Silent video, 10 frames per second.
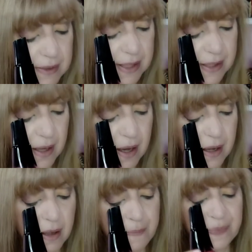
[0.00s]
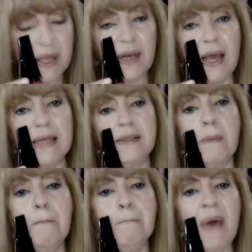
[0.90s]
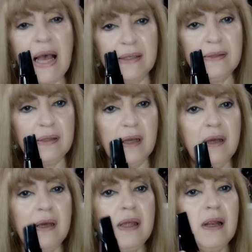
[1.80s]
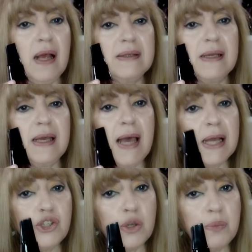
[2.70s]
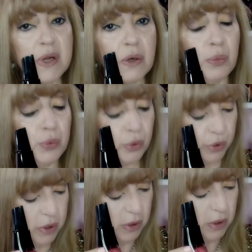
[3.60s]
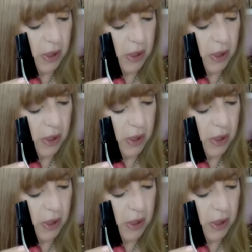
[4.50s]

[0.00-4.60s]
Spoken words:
cedar, it has musk, it has cashmere wood,